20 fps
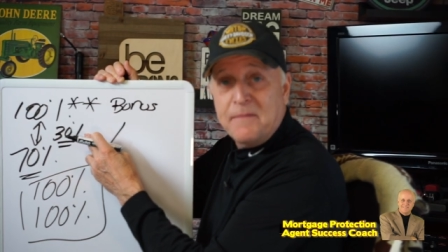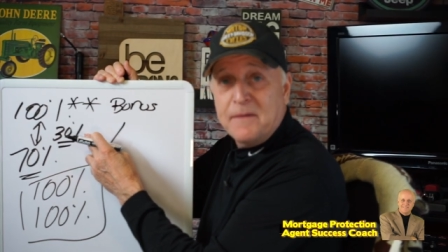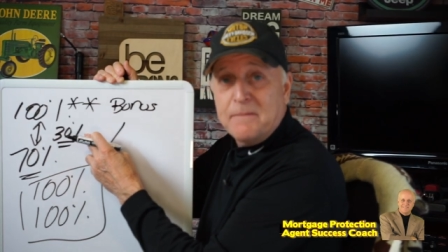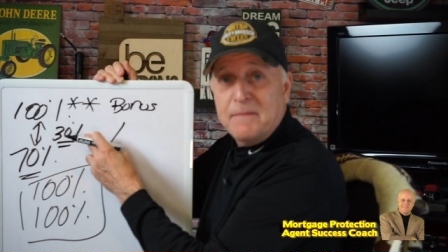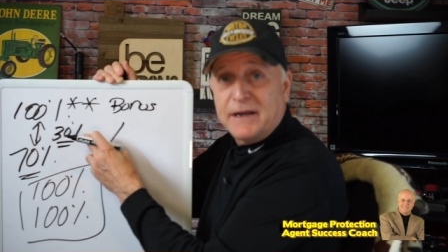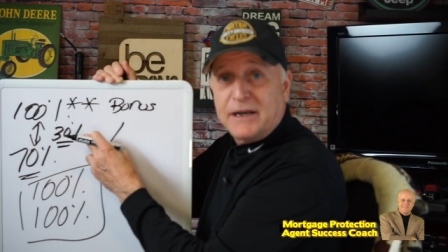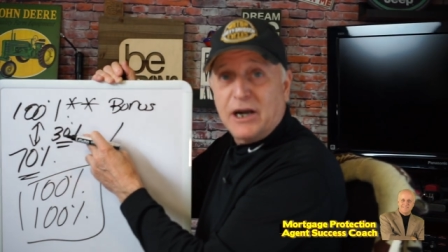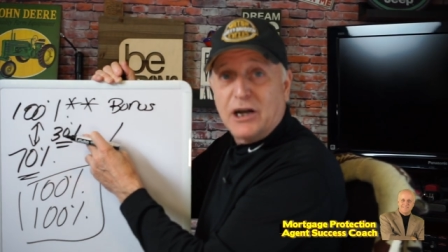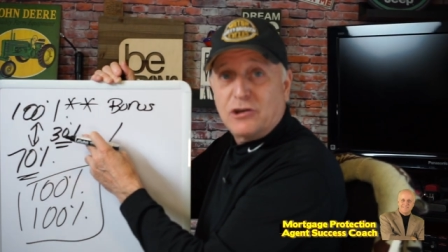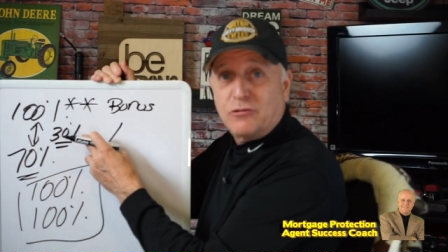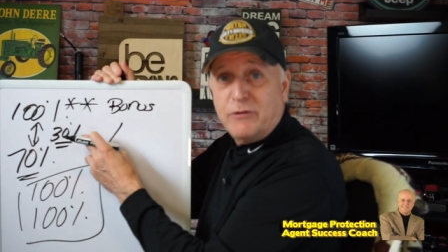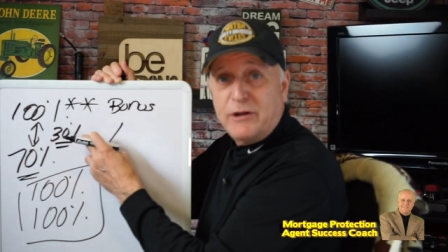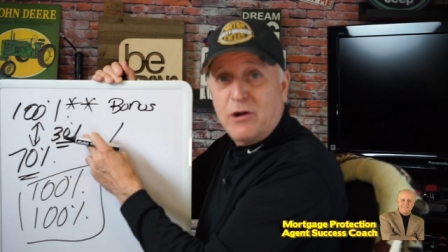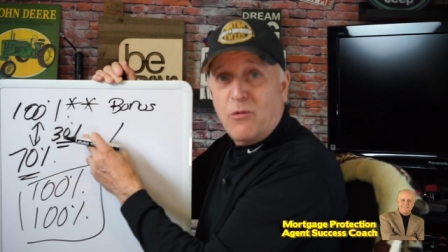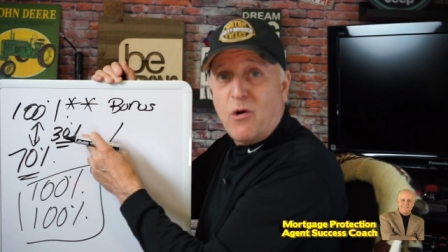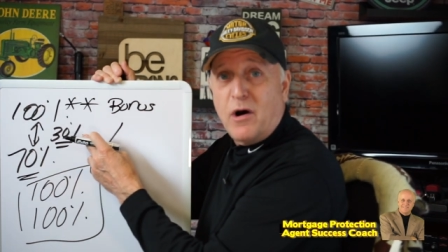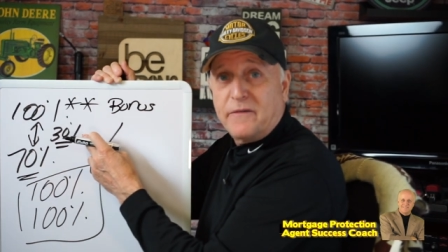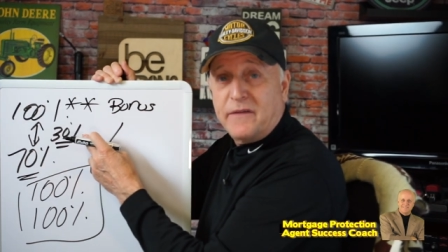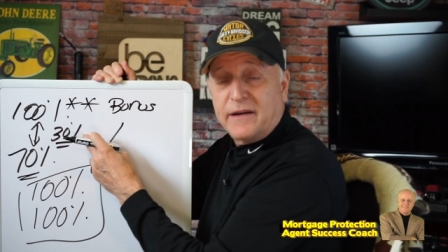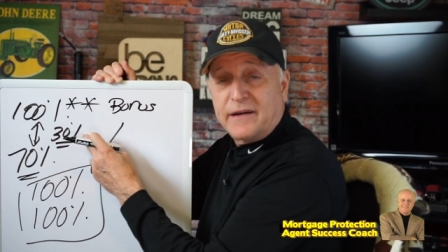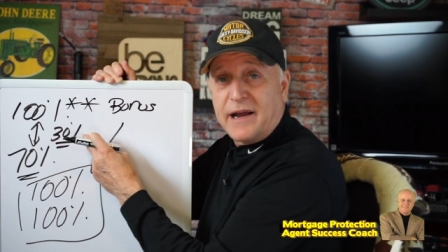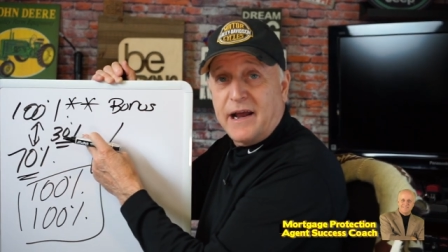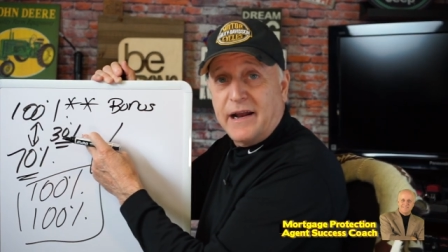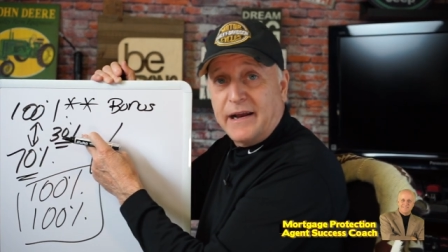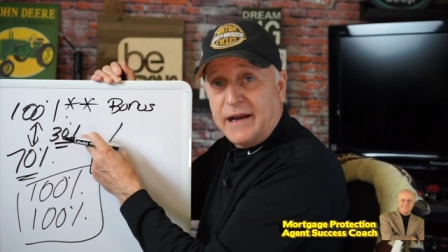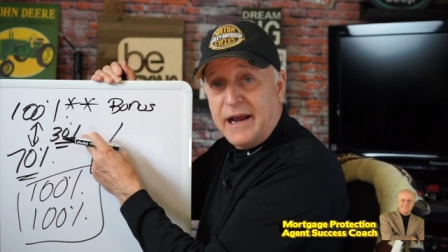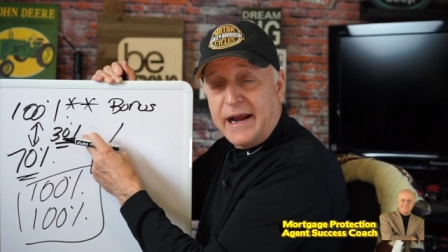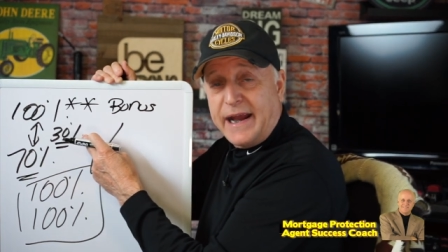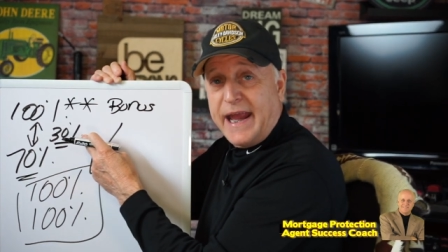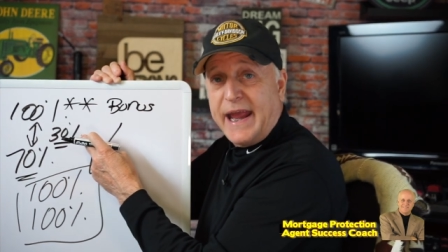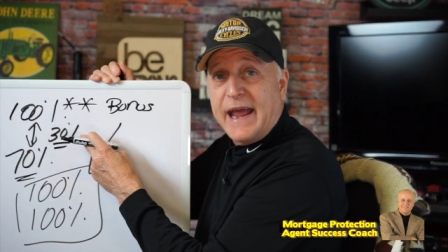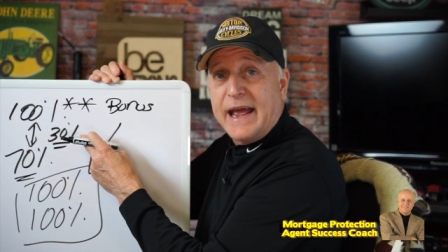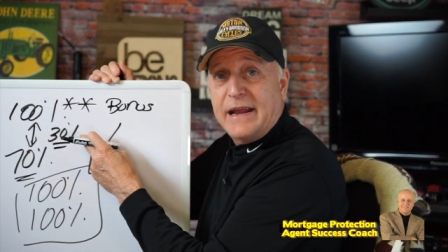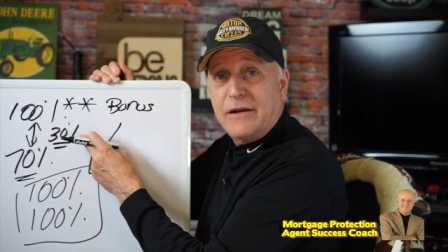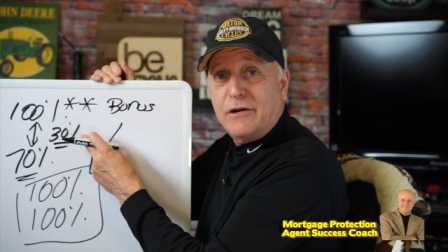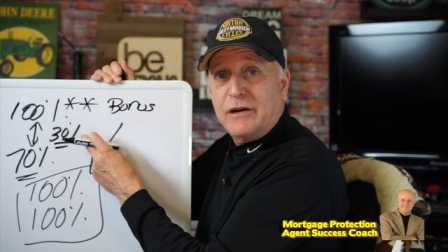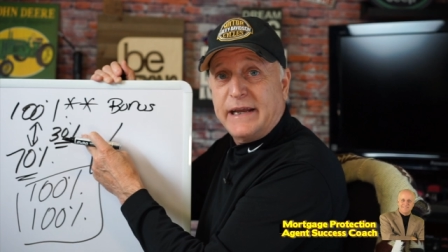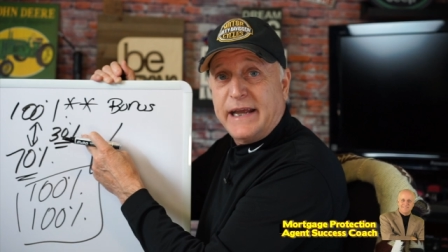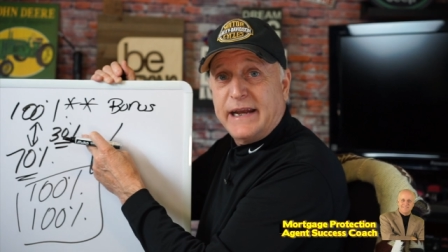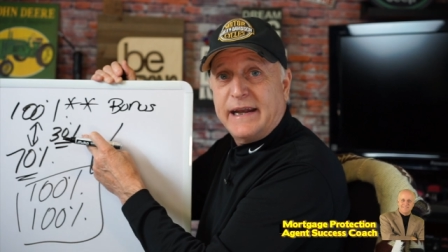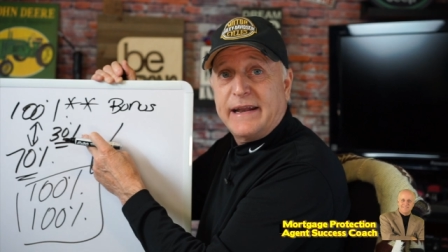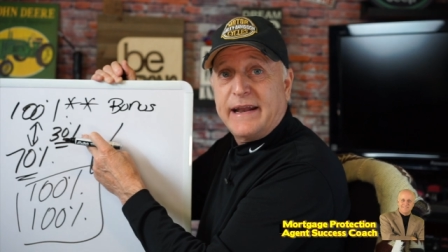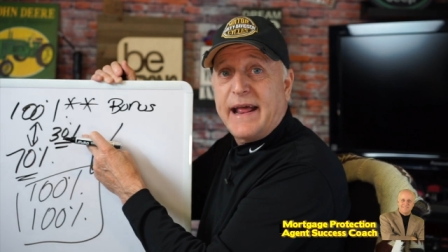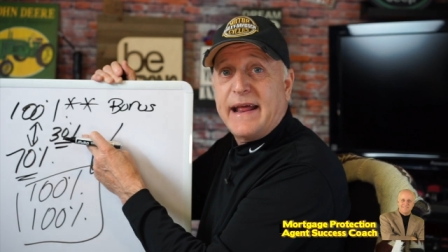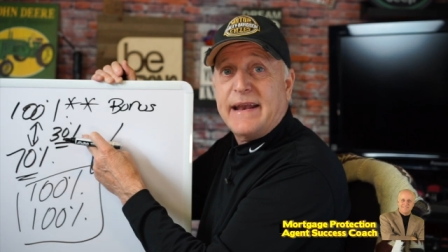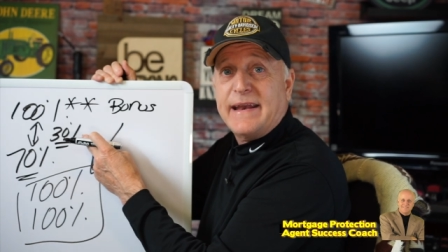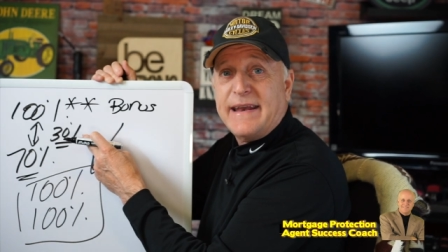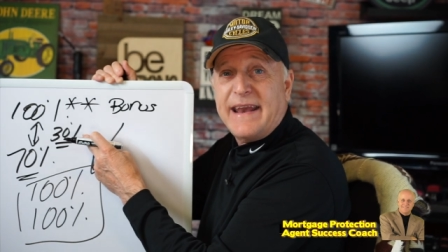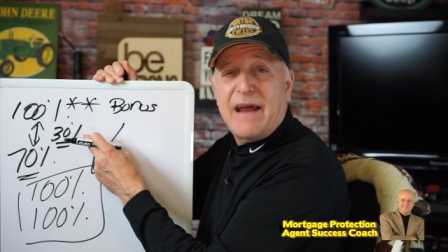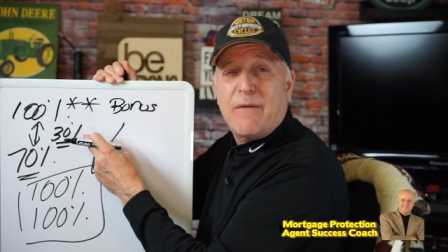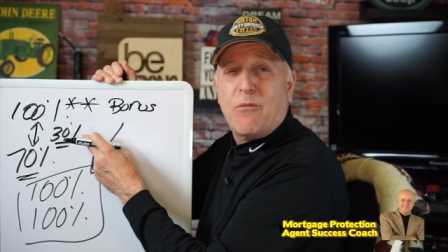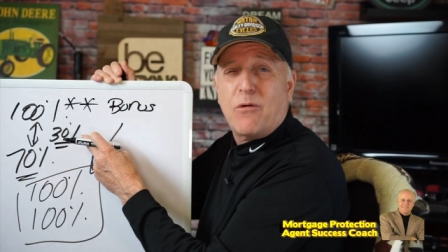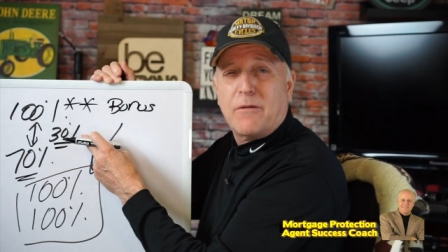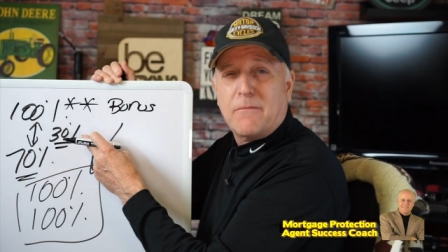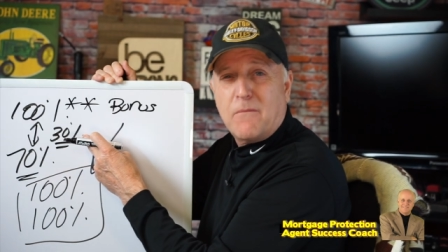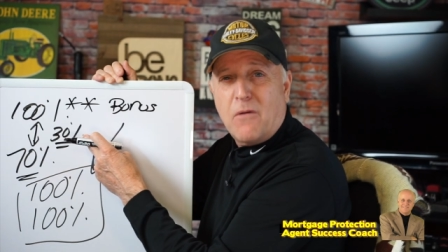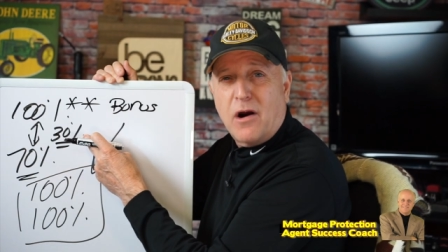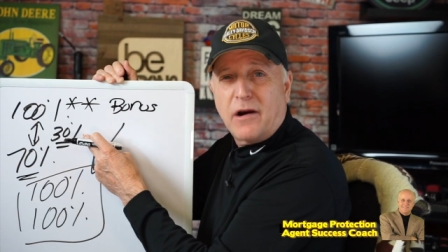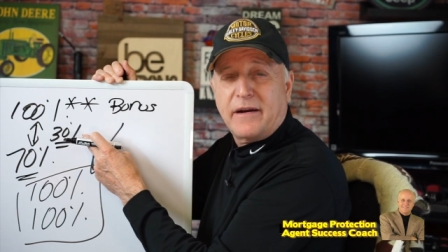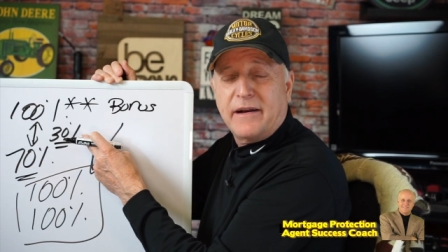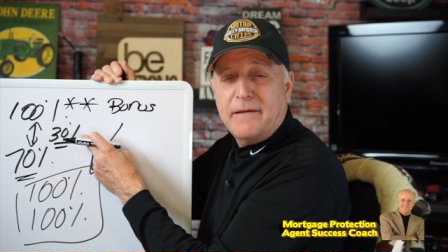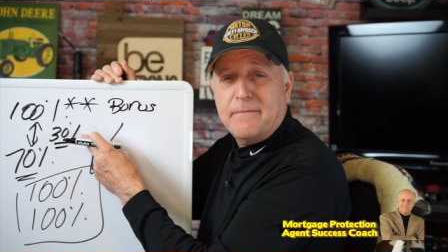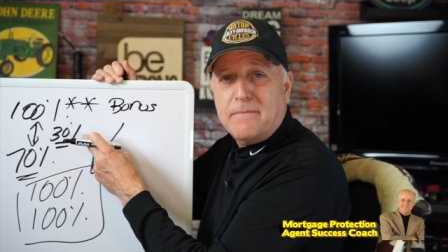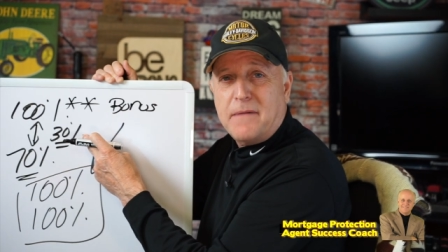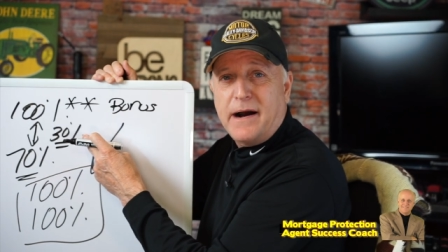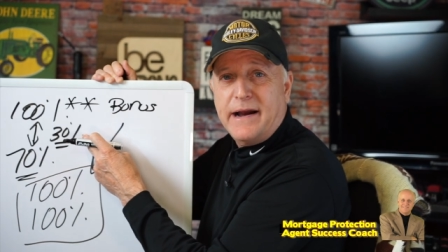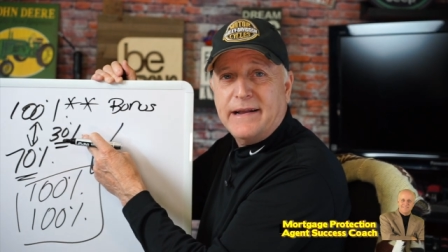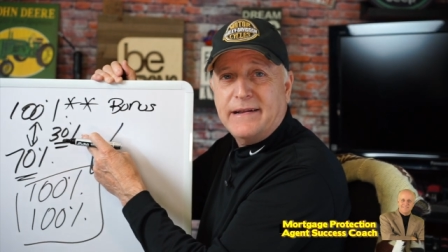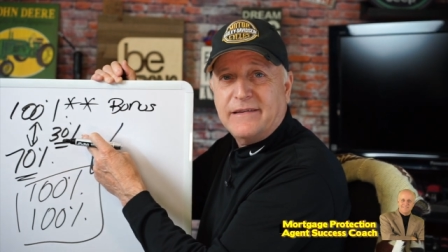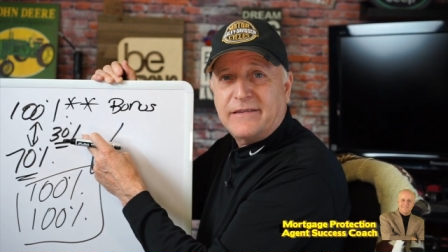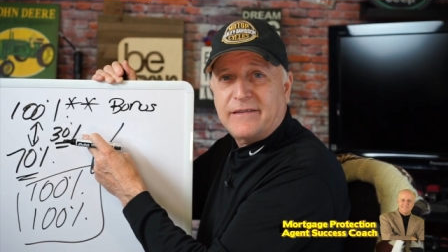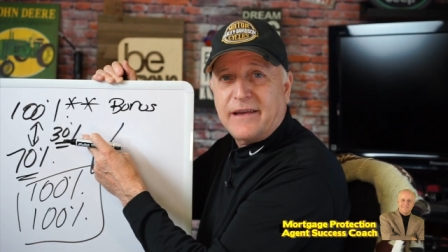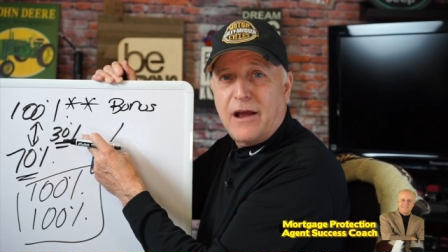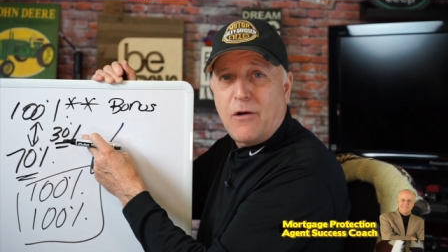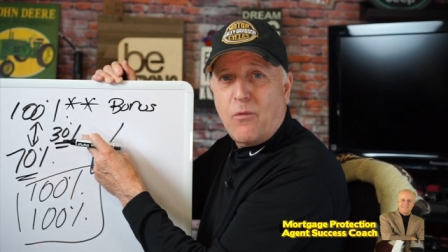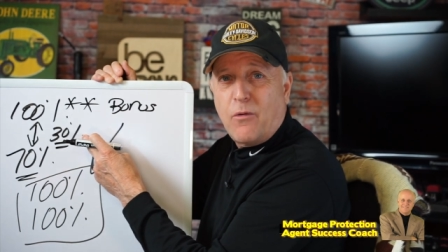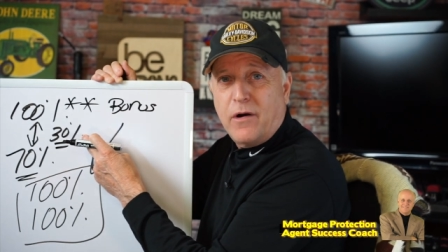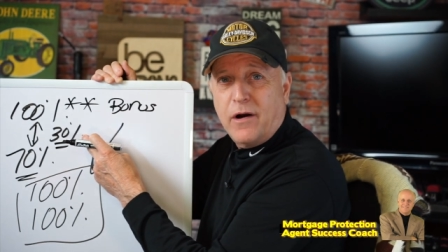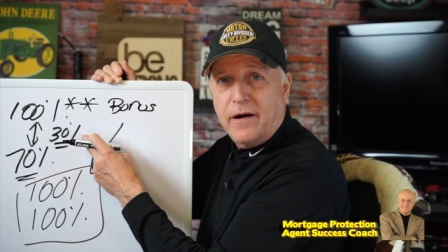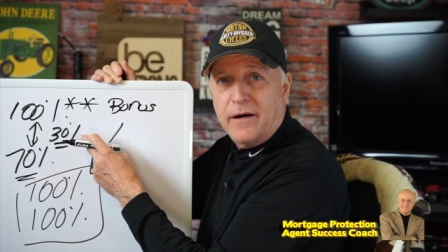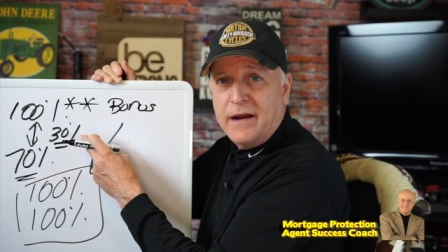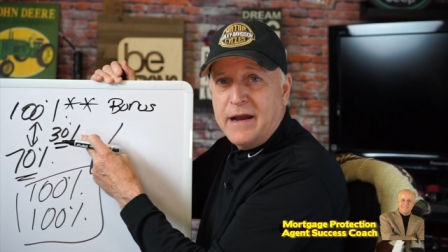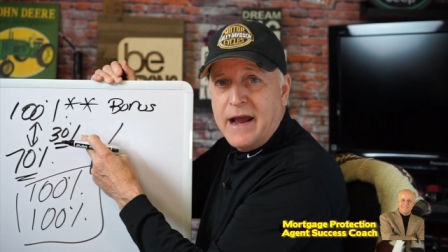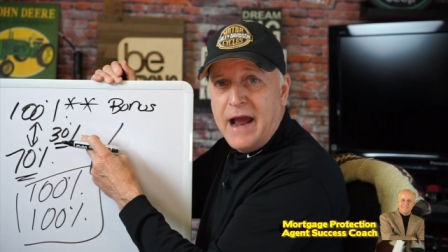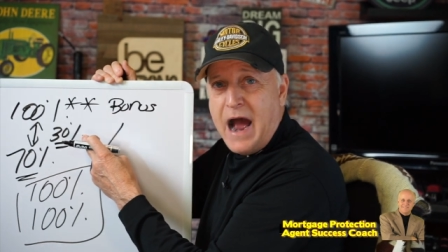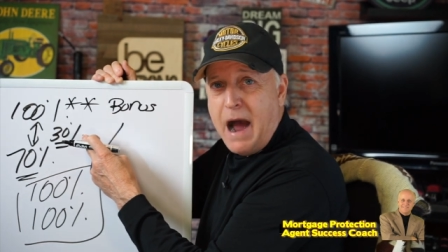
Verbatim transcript: because we don't want the again to get in that network marketing mindset where